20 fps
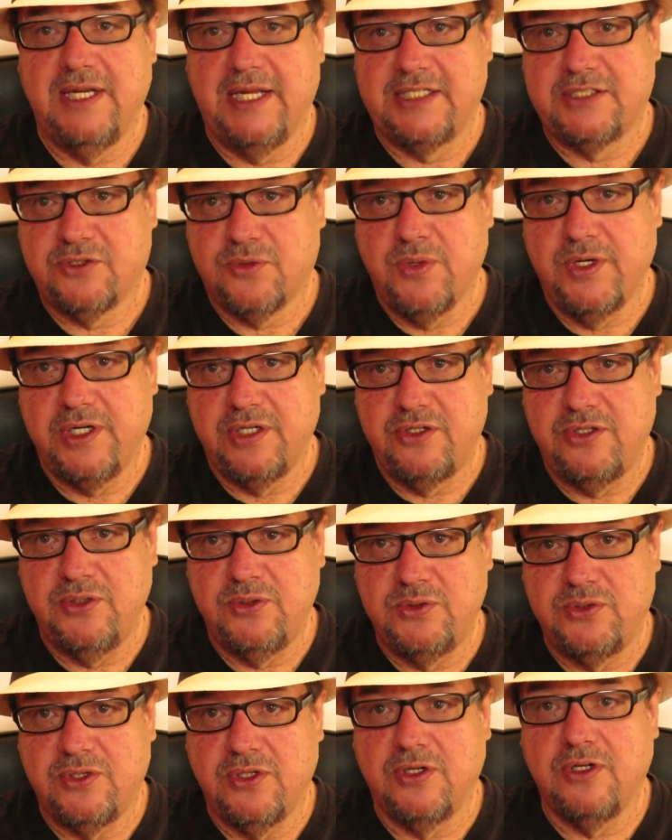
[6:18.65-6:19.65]
that's going to
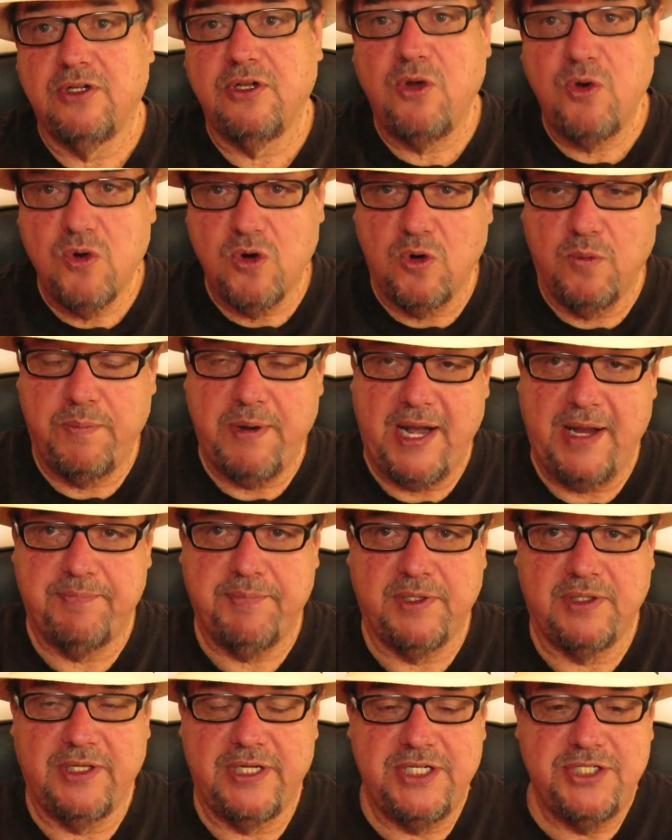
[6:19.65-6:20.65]
do to the local
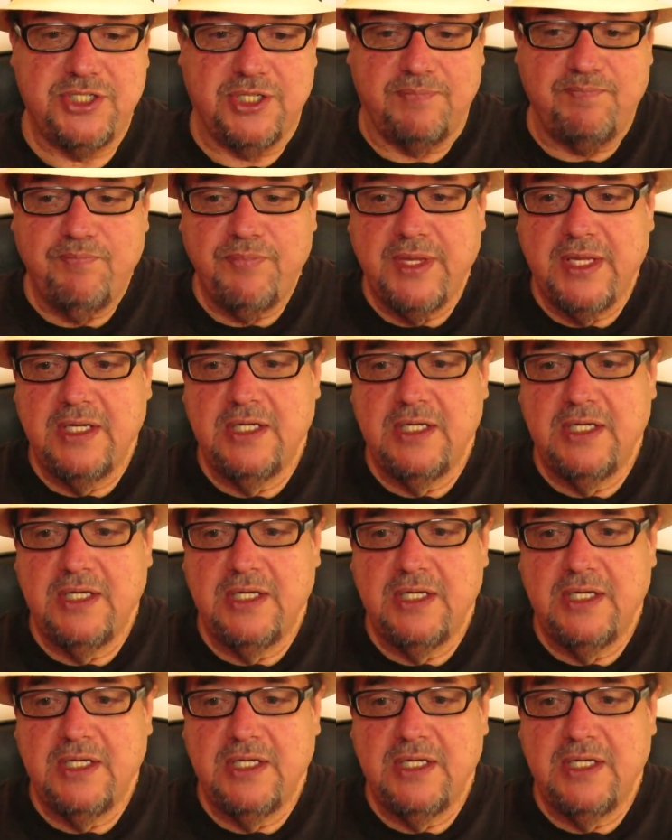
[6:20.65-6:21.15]
population.